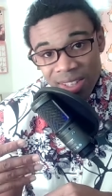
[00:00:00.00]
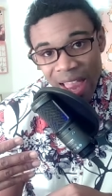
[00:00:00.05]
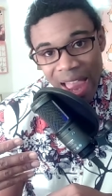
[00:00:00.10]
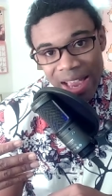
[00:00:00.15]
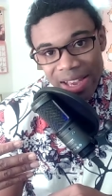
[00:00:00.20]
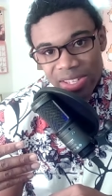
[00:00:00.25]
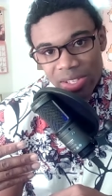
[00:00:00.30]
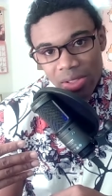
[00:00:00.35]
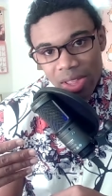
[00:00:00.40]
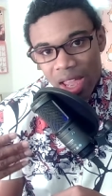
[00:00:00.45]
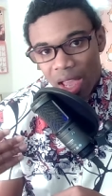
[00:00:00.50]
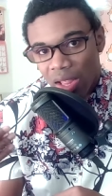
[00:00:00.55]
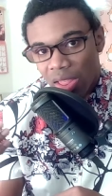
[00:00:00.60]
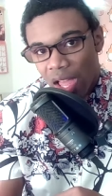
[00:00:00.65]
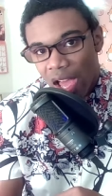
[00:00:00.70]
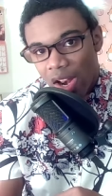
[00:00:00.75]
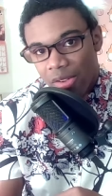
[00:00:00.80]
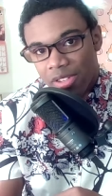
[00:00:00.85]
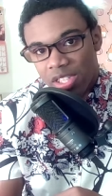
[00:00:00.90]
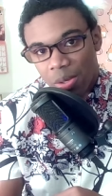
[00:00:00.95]
actually a
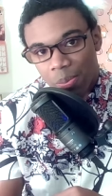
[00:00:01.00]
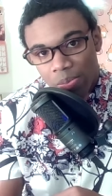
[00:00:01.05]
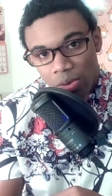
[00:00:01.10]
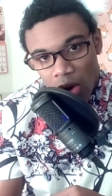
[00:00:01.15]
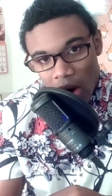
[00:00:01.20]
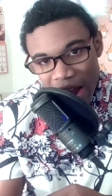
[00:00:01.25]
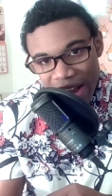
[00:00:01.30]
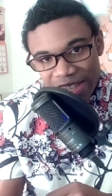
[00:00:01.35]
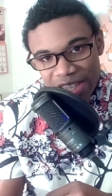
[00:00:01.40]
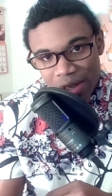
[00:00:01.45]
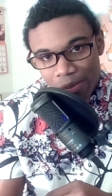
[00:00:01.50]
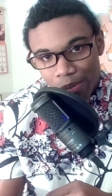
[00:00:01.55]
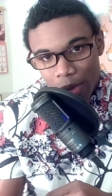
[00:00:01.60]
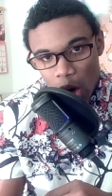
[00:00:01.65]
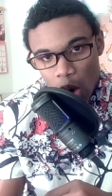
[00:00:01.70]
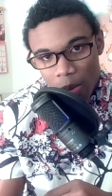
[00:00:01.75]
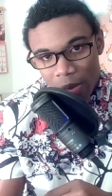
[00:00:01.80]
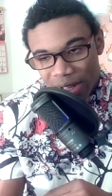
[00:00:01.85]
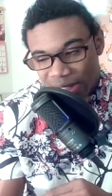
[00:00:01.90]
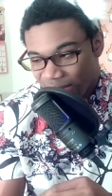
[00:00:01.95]
lot of surprising
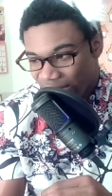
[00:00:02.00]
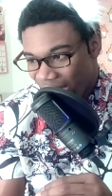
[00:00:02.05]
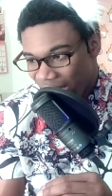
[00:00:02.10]
moments,